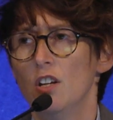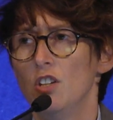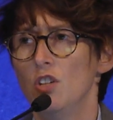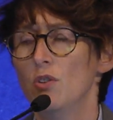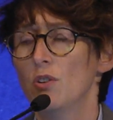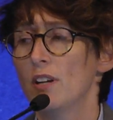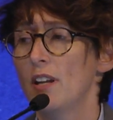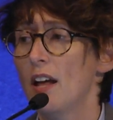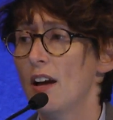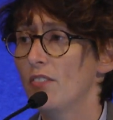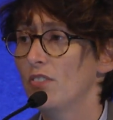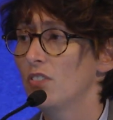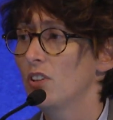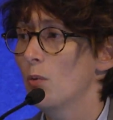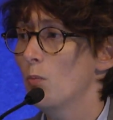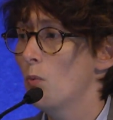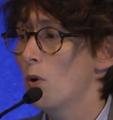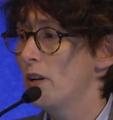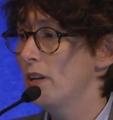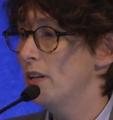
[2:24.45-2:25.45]
You can have
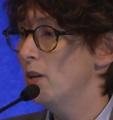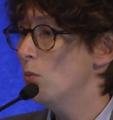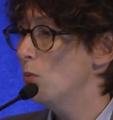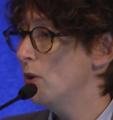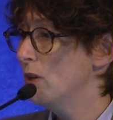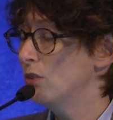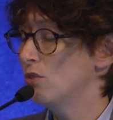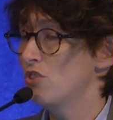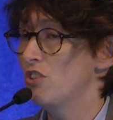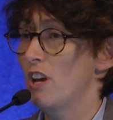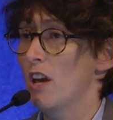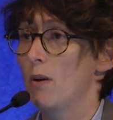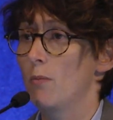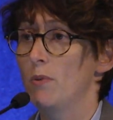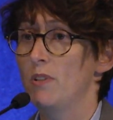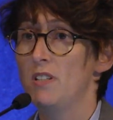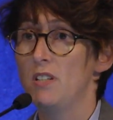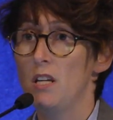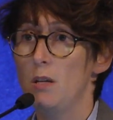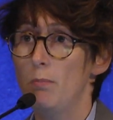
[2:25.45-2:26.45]
someone in a wheelchair
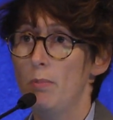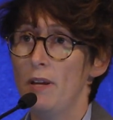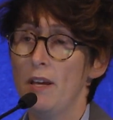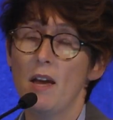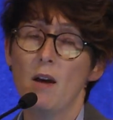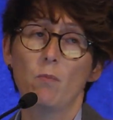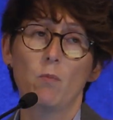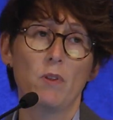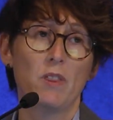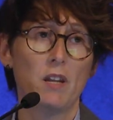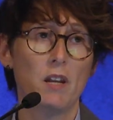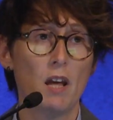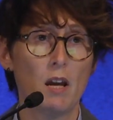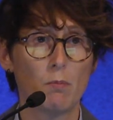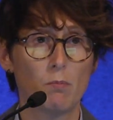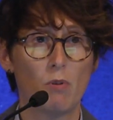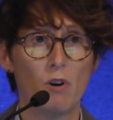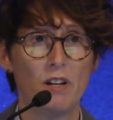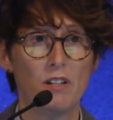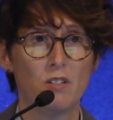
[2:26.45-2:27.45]
with TPM, with a
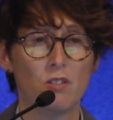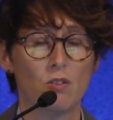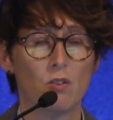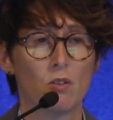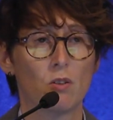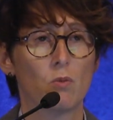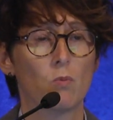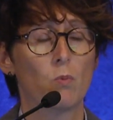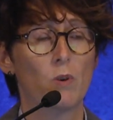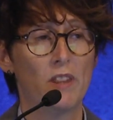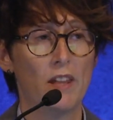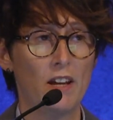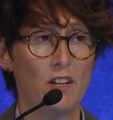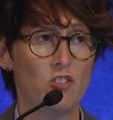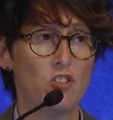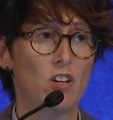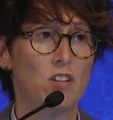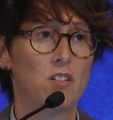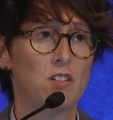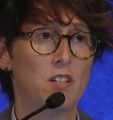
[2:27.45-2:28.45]
neck brace on, with
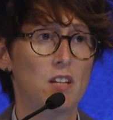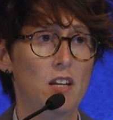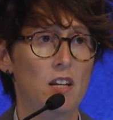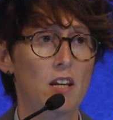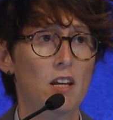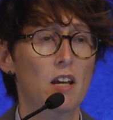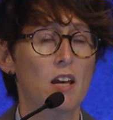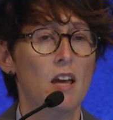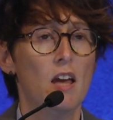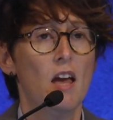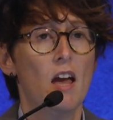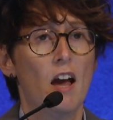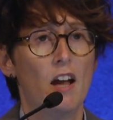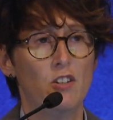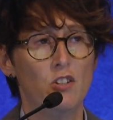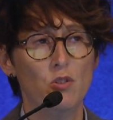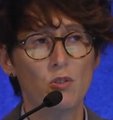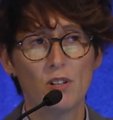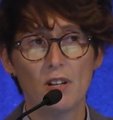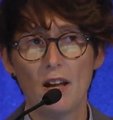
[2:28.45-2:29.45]
HSD,
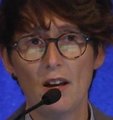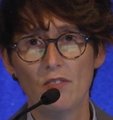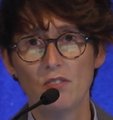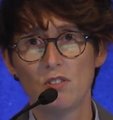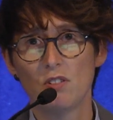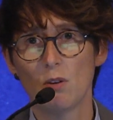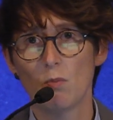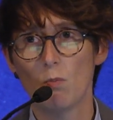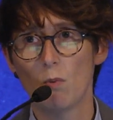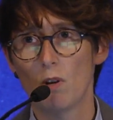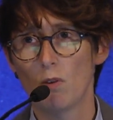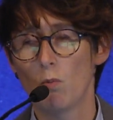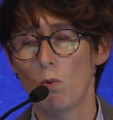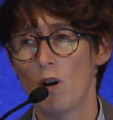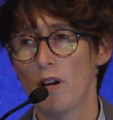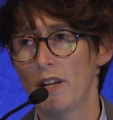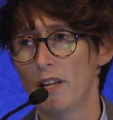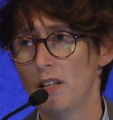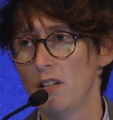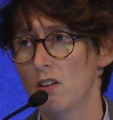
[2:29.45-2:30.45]
and you can have someone
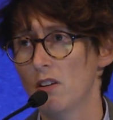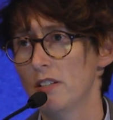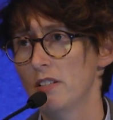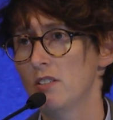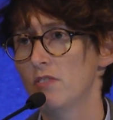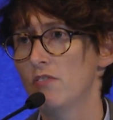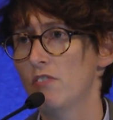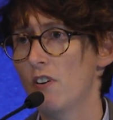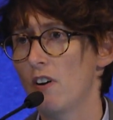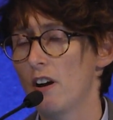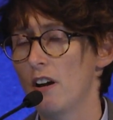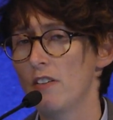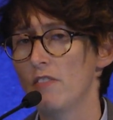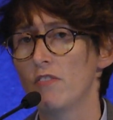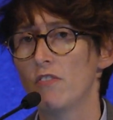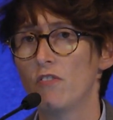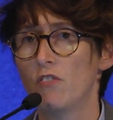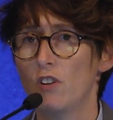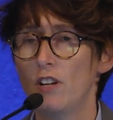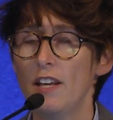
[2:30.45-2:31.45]
working 9 to 5,
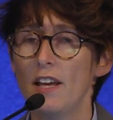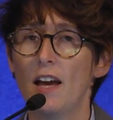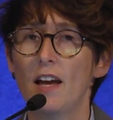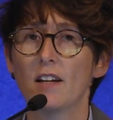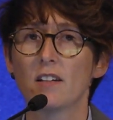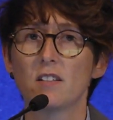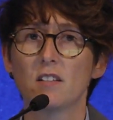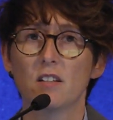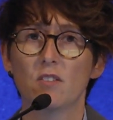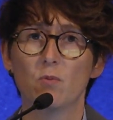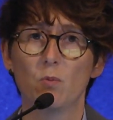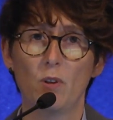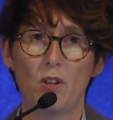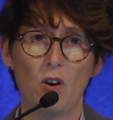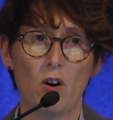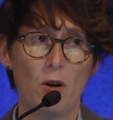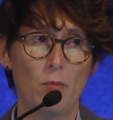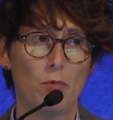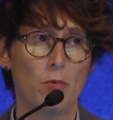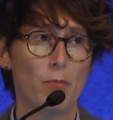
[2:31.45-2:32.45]
fully active with
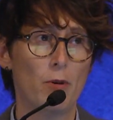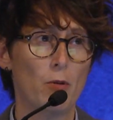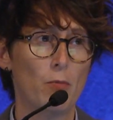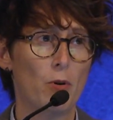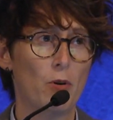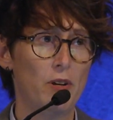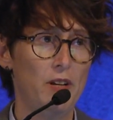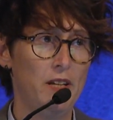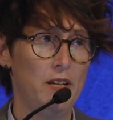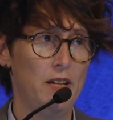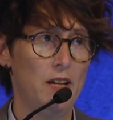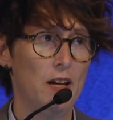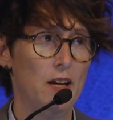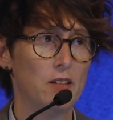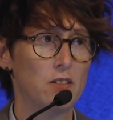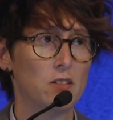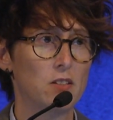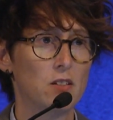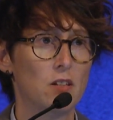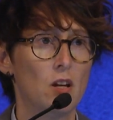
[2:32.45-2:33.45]
hypermobile
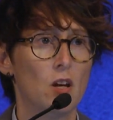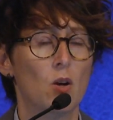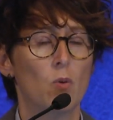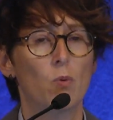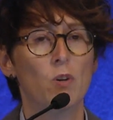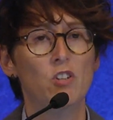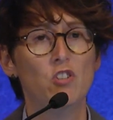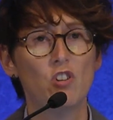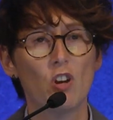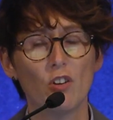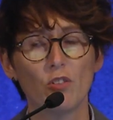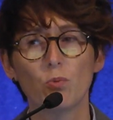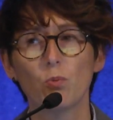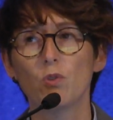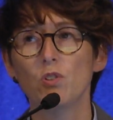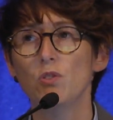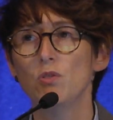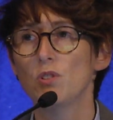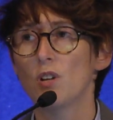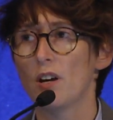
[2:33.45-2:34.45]
EDS. We just
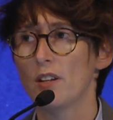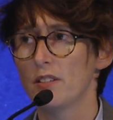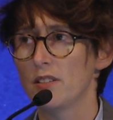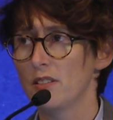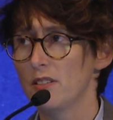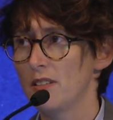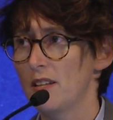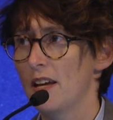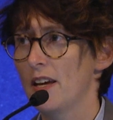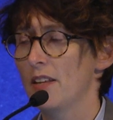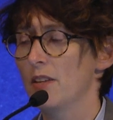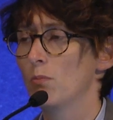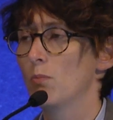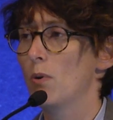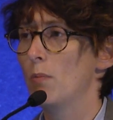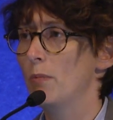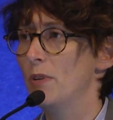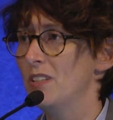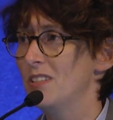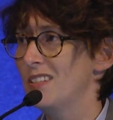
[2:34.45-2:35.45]
want you to understand that
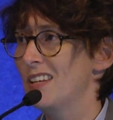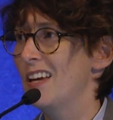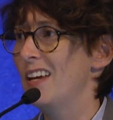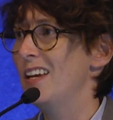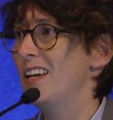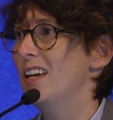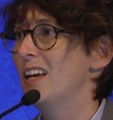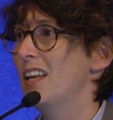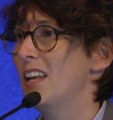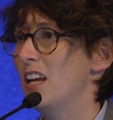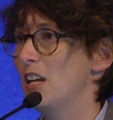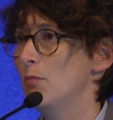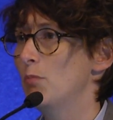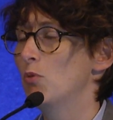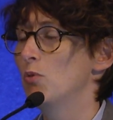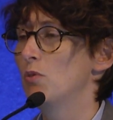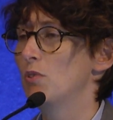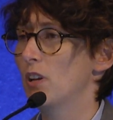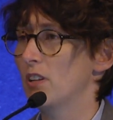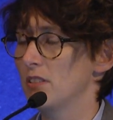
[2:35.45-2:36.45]
when we say a
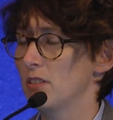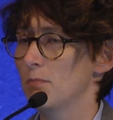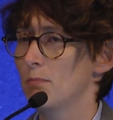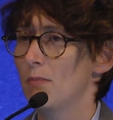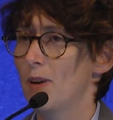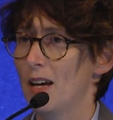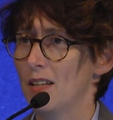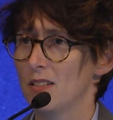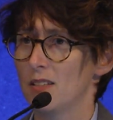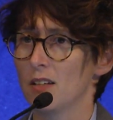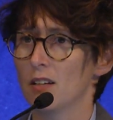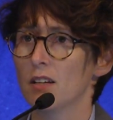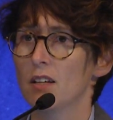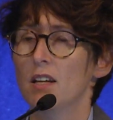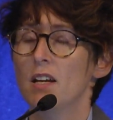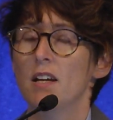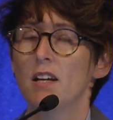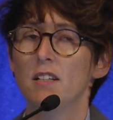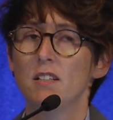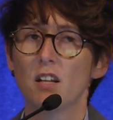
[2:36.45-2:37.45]
label doesn't matter,
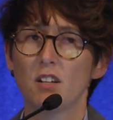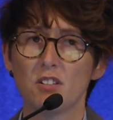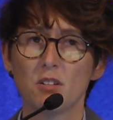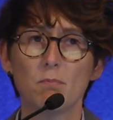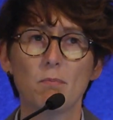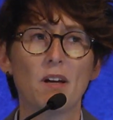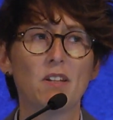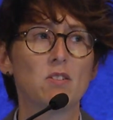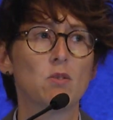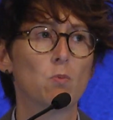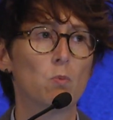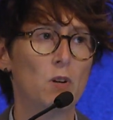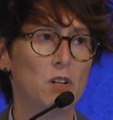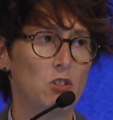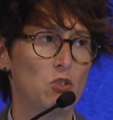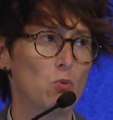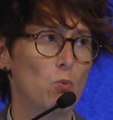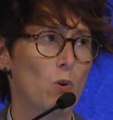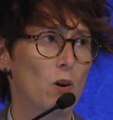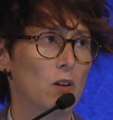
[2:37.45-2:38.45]
it doesn't matter
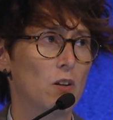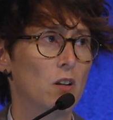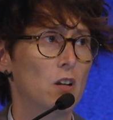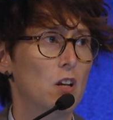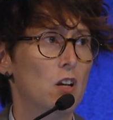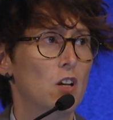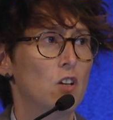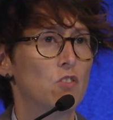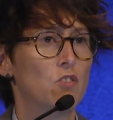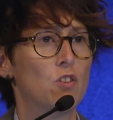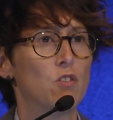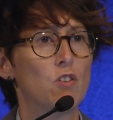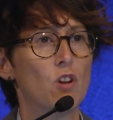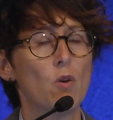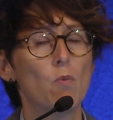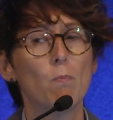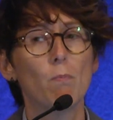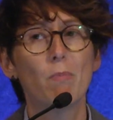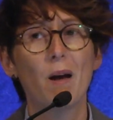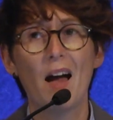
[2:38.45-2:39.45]
which one. So
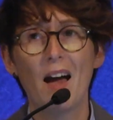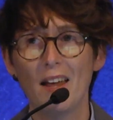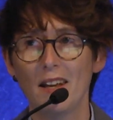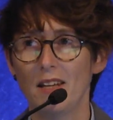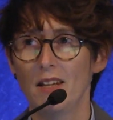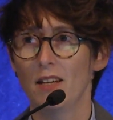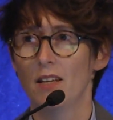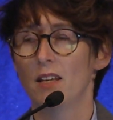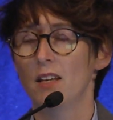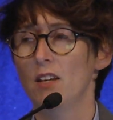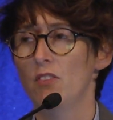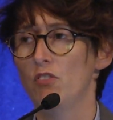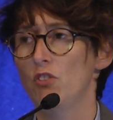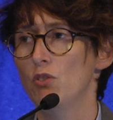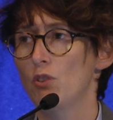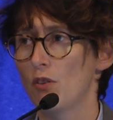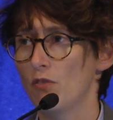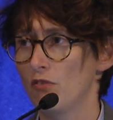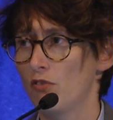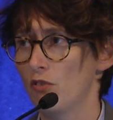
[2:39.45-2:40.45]
don't panic if
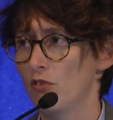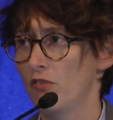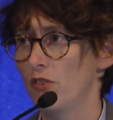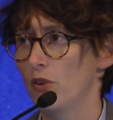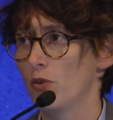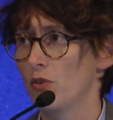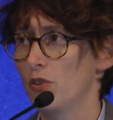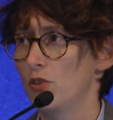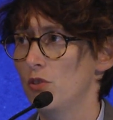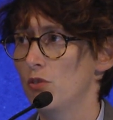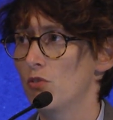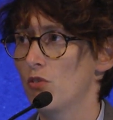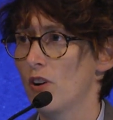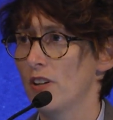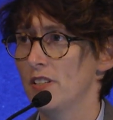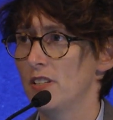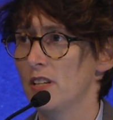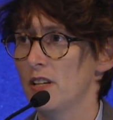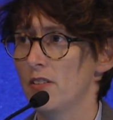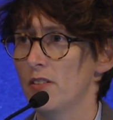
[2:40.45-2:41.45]
you don't fulfill the new
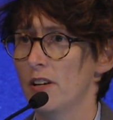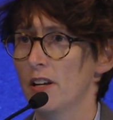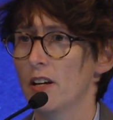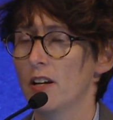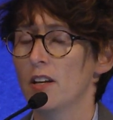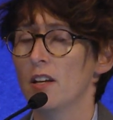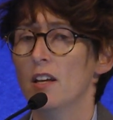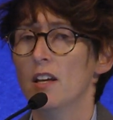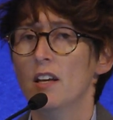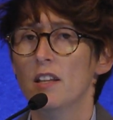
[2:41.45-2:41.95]
criteria.